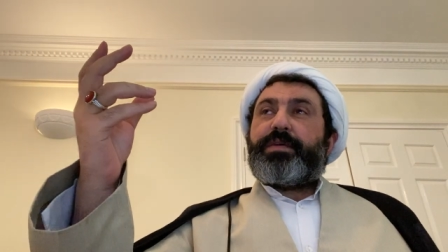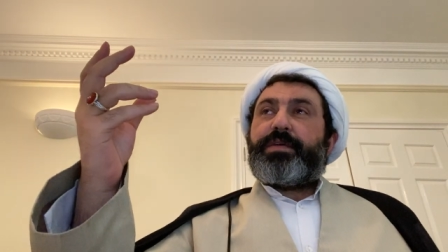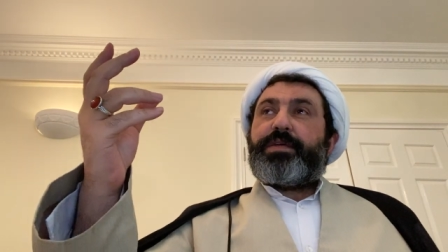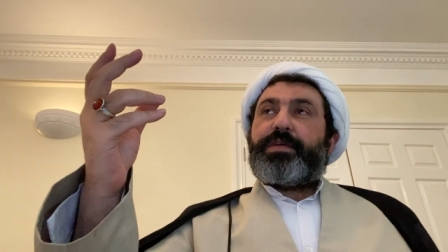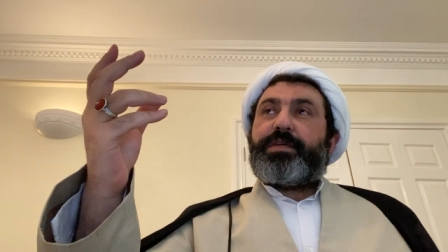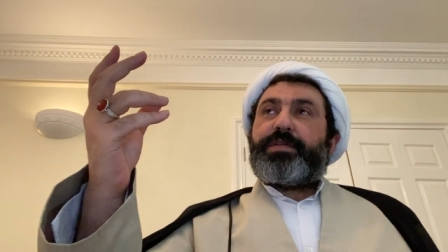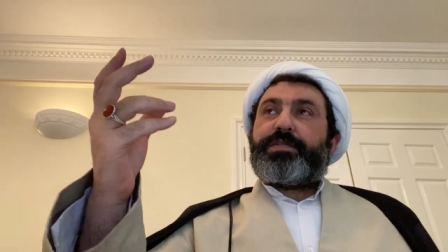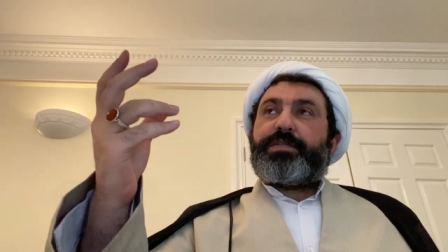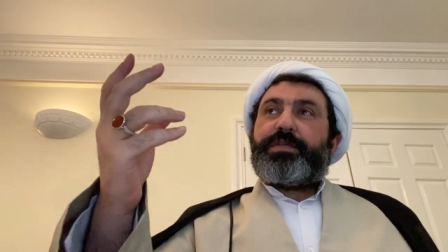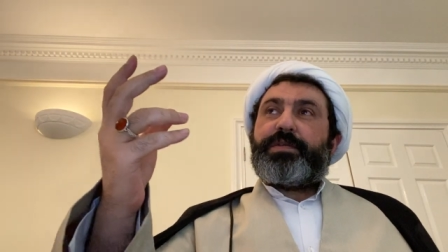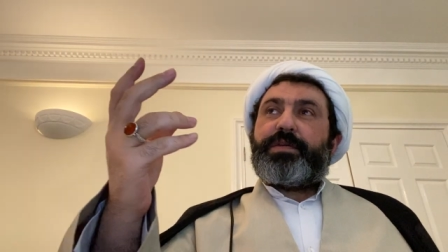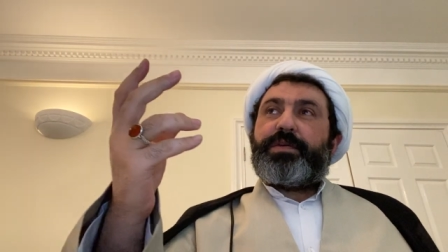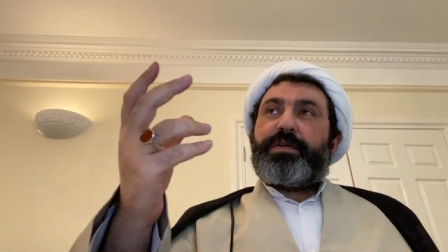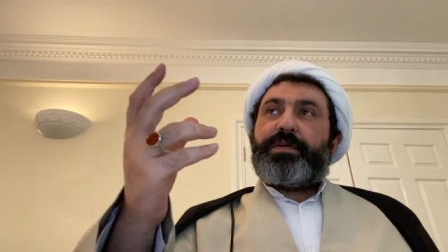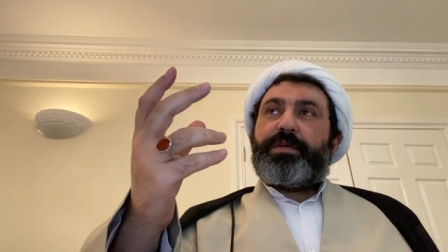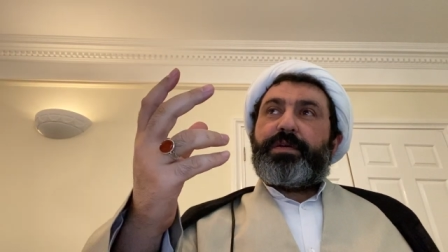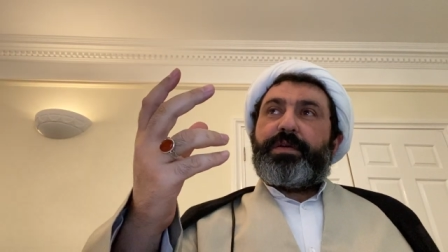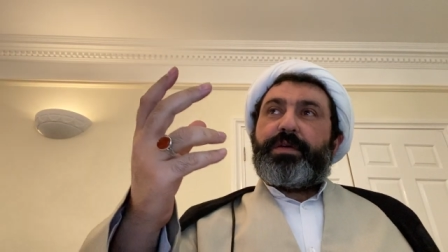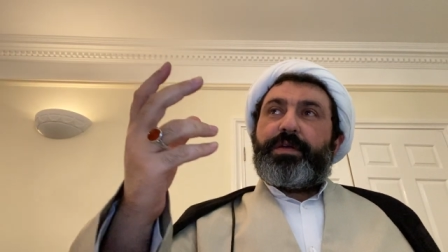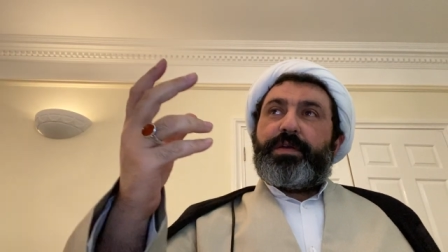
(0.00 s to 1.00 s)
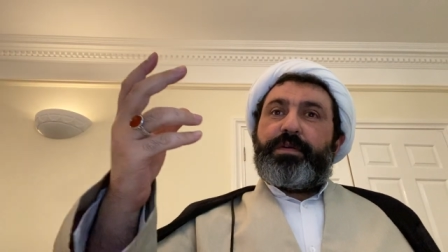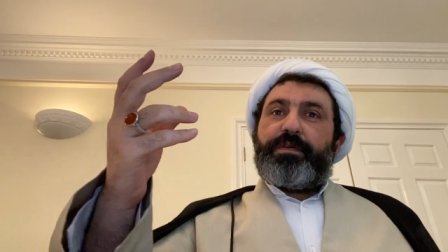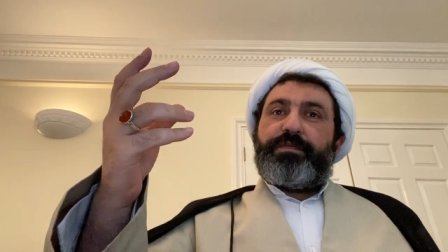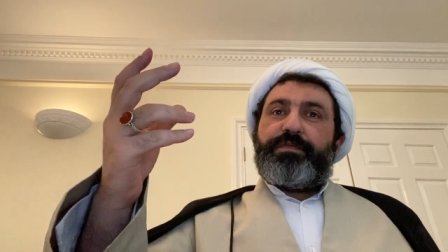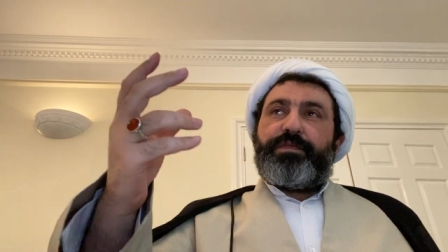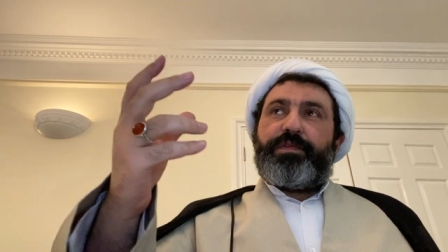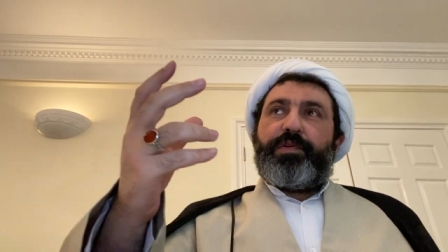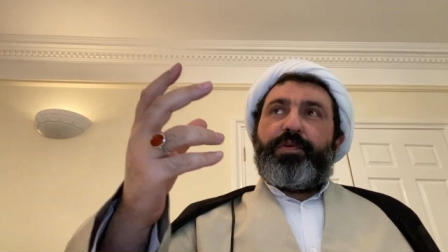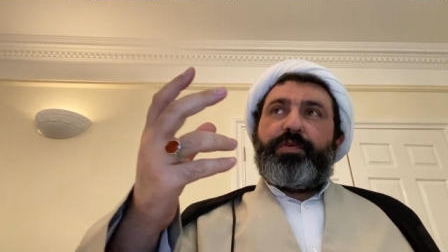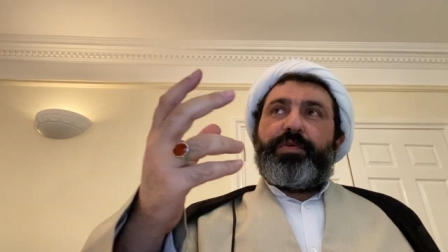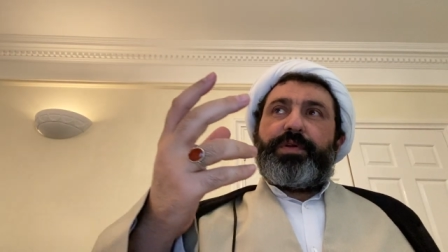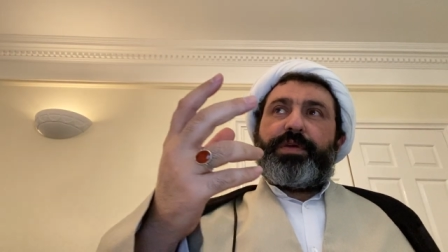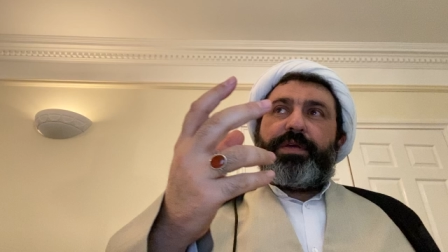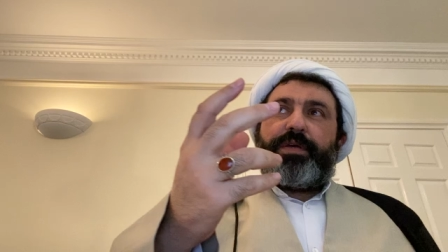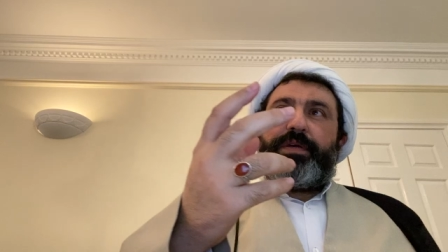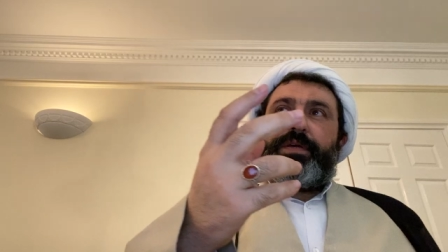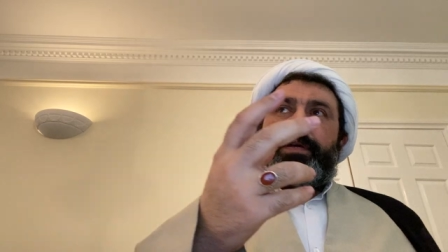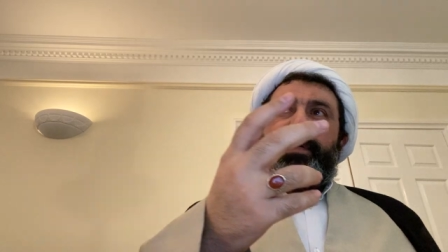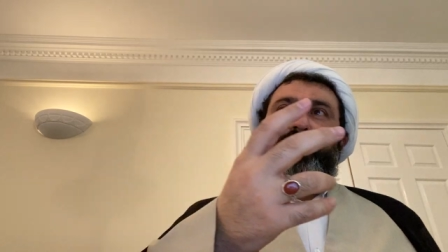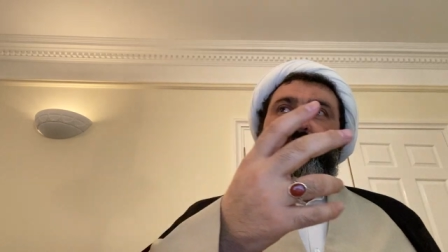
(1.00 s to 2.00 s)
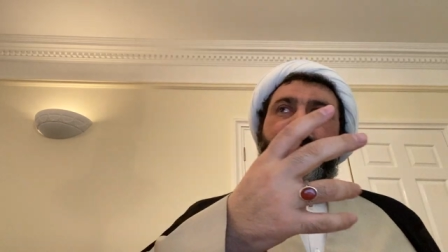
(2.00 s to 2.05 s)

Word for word: is flowing